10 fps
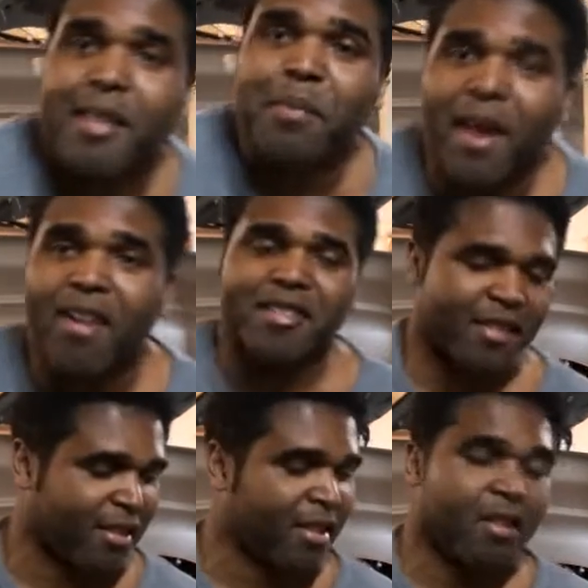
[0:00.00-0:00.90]

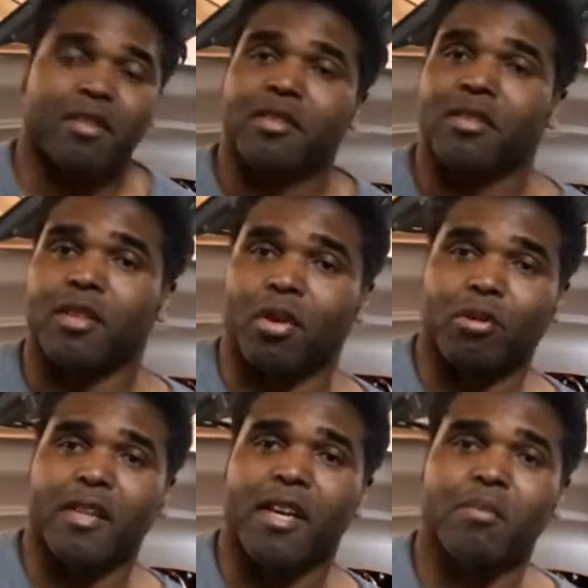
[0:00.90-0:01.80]
comparison. The
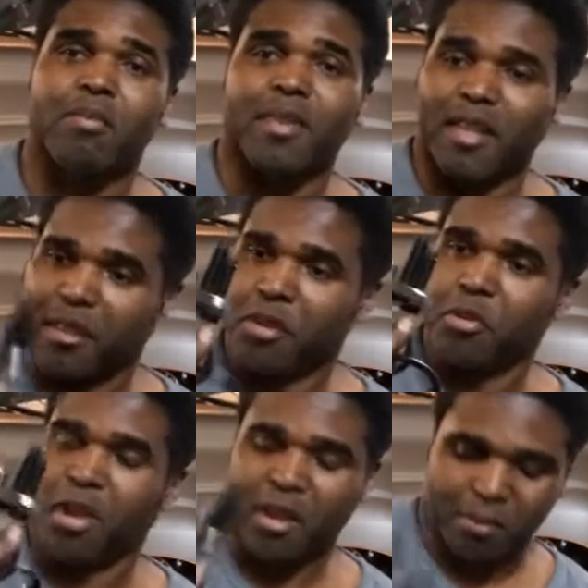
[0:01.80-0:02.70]
old hub and the
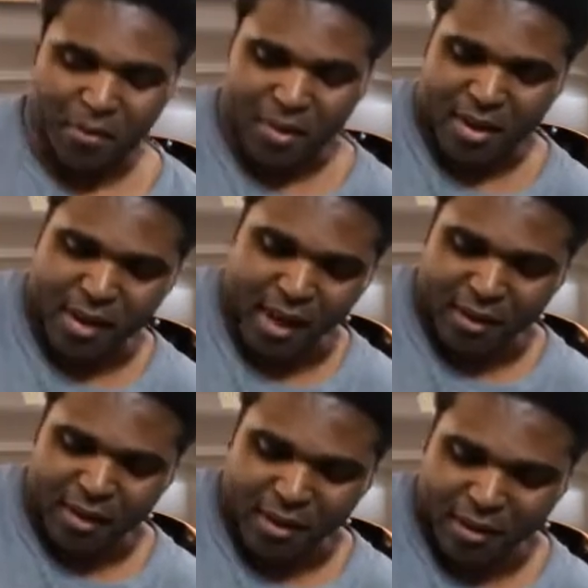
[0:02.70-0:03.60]
new hub. Okay.
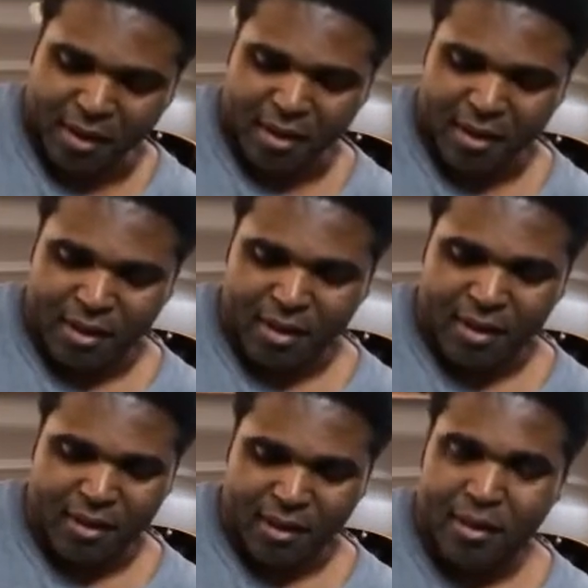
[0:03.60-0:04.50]

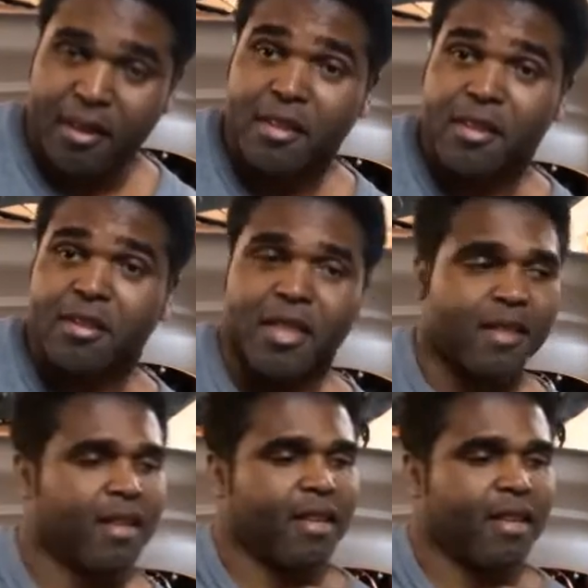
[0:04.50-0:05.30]
Let's listen to it.